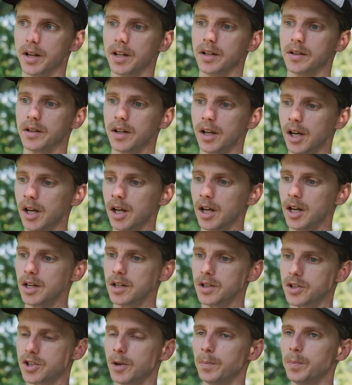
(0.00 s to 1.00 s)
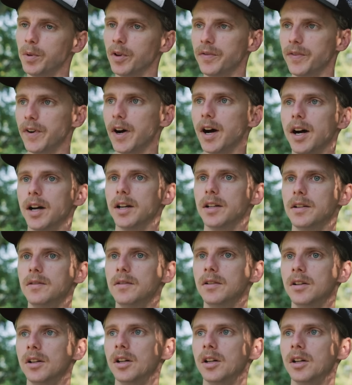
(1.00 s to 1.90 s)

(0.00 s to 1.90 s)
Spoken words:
It simplified